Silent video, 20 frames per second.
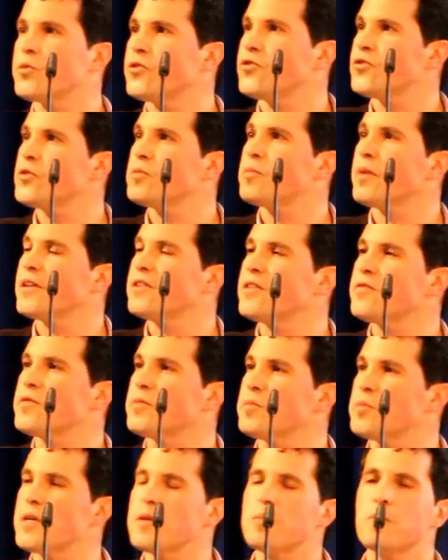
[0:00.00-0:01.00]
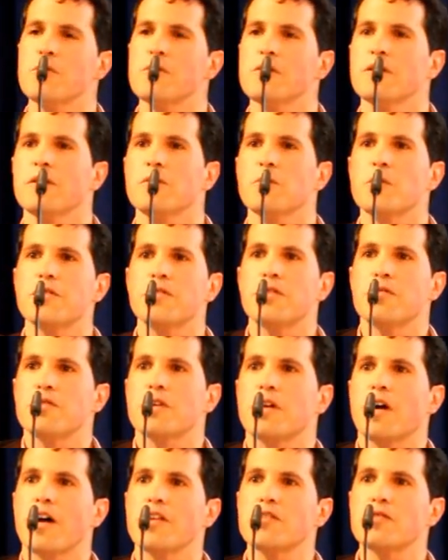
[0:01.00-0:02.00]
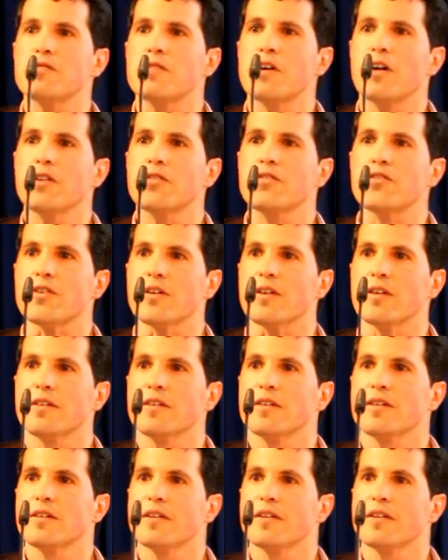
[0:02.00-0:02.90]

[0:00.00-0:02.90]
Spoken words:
pursued by different people, with different kinds of culture.